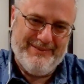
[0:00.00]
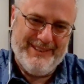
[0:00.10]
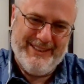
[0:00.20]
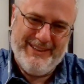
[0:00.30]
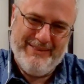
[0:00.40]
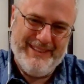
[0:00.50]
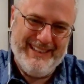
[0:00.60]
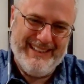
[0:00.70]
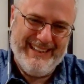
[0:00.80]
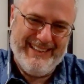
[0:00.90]
You know what I
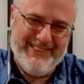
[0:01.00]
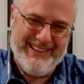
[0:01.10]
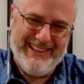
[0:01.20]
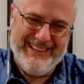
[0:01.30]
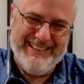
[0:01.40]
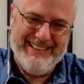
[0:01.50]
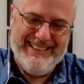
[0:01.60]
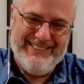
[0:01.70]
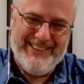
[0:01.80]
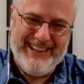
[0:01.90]
mean? Like, what do I
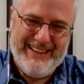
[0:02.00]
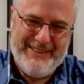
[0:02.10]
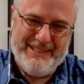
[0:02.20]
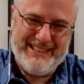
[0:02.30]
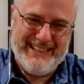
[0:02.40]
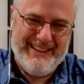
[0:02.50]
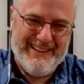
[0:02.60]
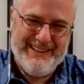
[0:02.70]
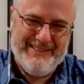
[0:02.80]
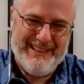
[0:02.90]
have to be scared
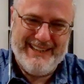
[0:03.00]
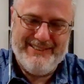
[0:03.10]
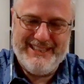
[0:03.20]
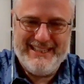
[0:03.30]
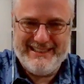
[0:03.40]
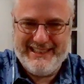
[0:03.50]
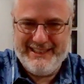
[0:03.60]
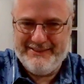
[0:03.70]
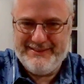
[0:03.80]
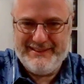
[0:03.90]
of? Like, every day is a
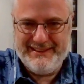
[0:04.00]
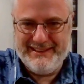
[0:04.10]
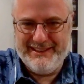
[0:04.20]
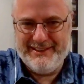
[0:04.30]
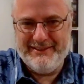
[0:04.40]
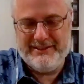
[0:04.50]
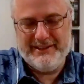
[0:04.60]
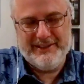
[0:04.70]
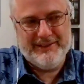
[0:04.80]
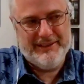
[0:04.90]
gift, and
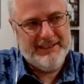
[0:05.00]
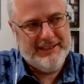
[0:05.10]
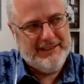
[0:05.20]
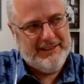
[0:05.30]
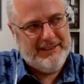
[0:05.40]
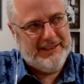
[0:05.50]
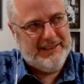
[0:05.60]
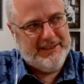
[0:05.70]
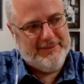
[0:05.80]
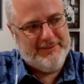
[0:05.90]
so
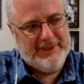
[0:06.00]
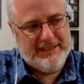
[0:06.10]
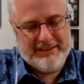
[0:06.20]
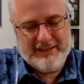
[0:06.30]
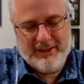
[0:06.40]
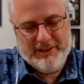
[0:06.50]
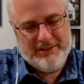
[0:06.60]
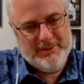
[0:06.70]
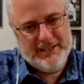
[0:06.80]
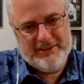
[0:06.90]
that's just always
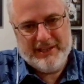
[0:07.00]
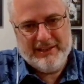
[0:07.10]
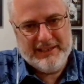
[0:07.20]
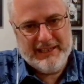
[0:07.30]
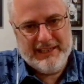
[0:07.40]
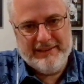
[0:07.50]
the way I try to look at it.